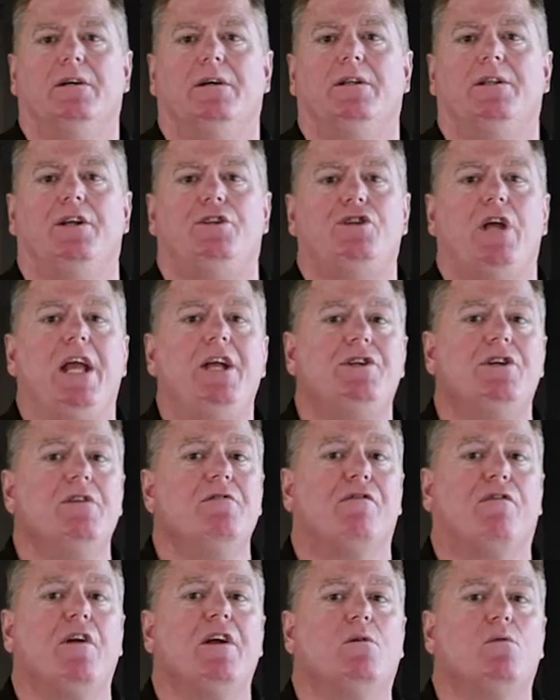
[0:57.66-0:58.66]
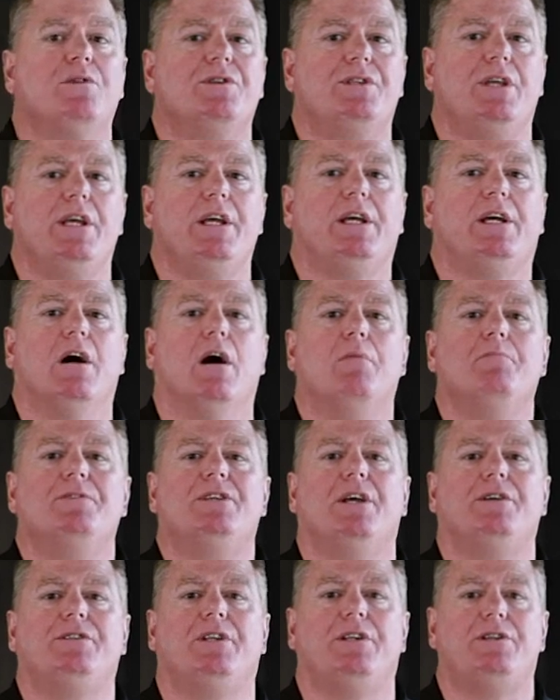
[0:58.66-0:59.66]
The change in frequency comes
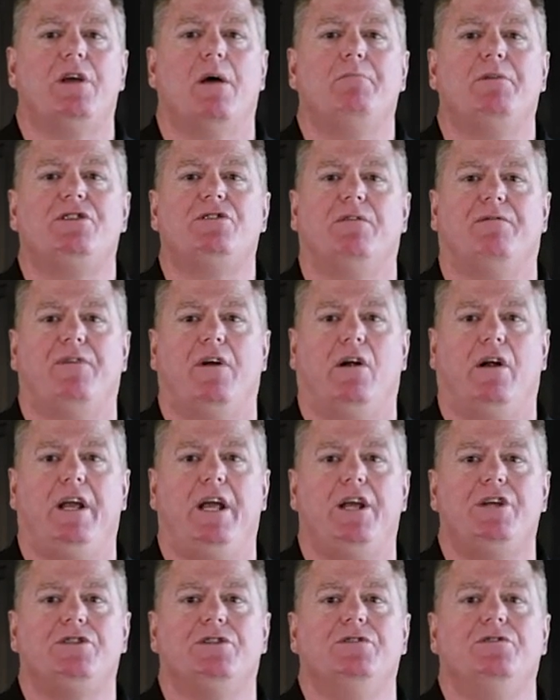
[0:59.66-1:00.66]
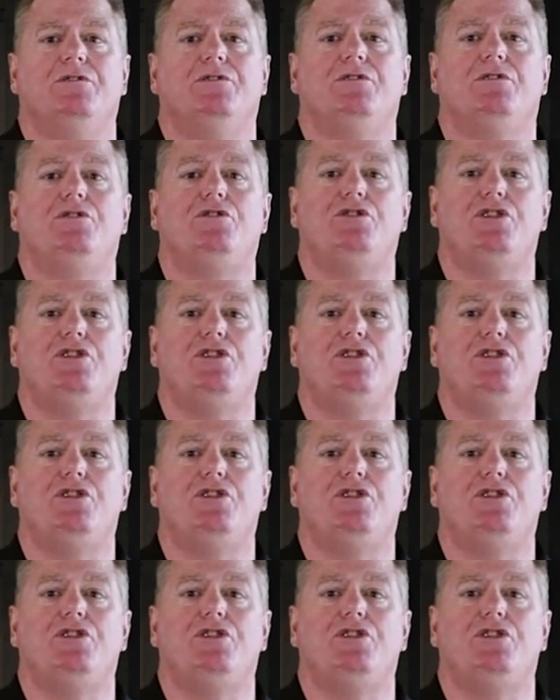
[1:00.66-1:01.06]
as the temperature variations